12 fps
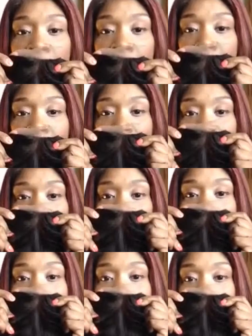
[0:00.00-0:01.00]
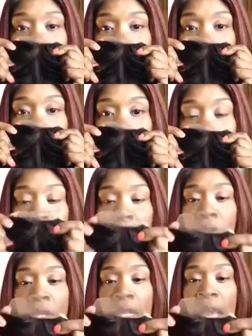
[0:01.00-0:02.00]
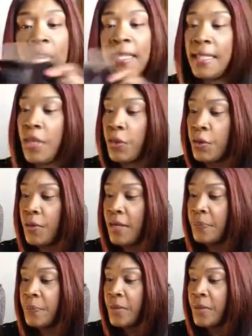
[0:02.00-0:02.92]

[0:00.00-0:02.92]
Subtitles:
You can kind of see through it.